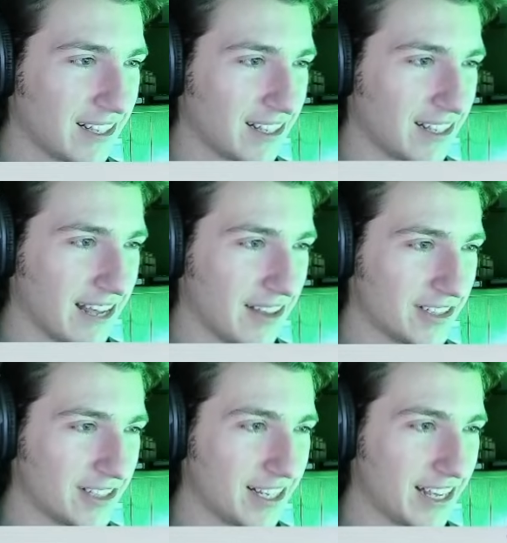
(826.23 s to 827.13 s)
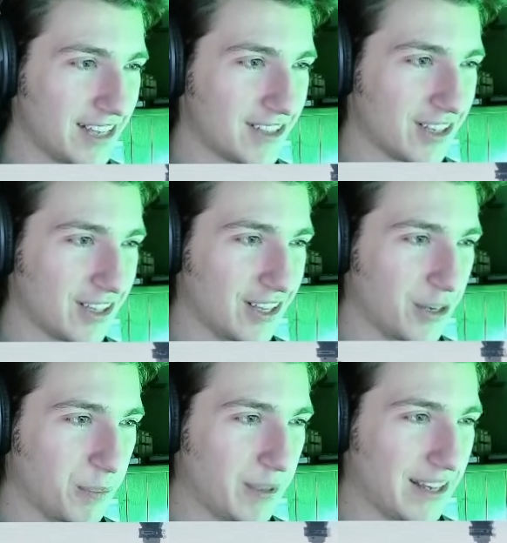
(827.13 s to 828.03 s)
Now this thing is a little
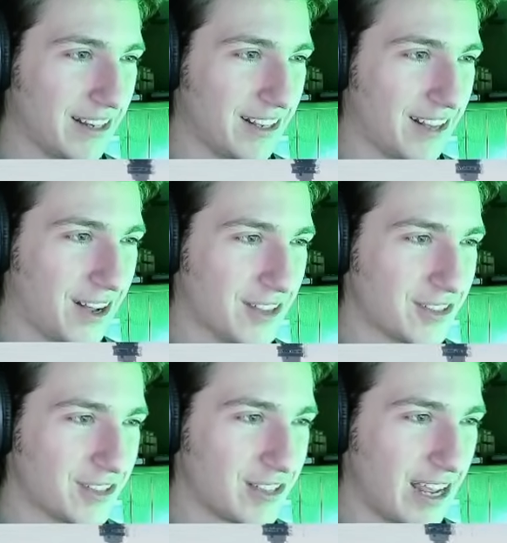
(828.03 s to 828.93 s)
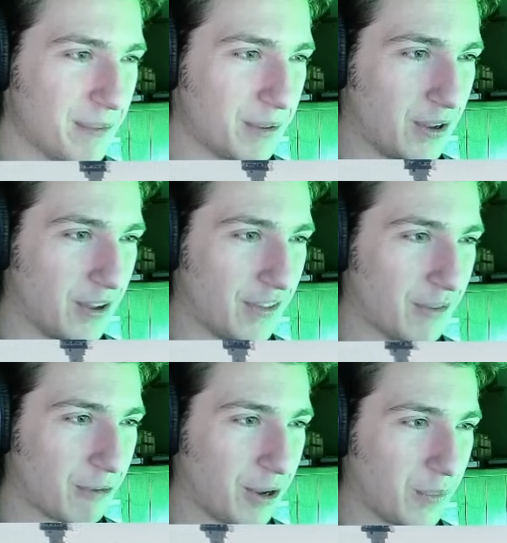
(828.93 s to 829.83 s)
bit unstable on the
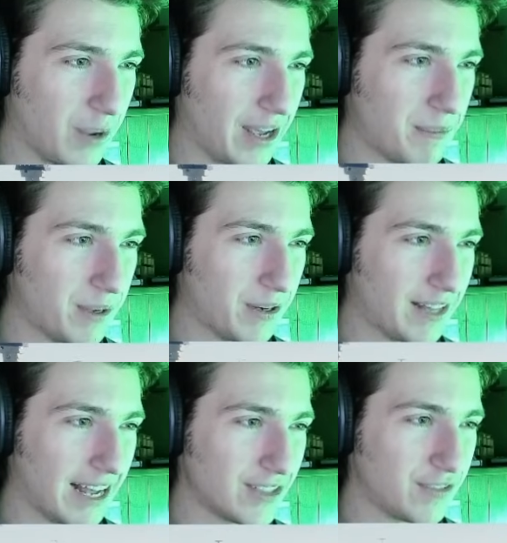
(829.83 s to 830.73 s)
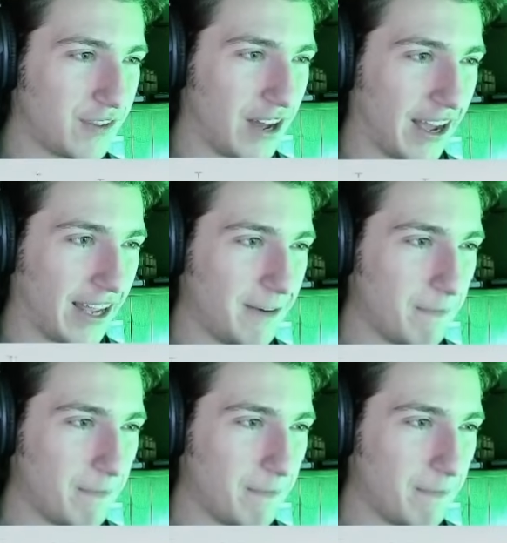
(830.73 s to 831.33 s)
runway, but that's fine.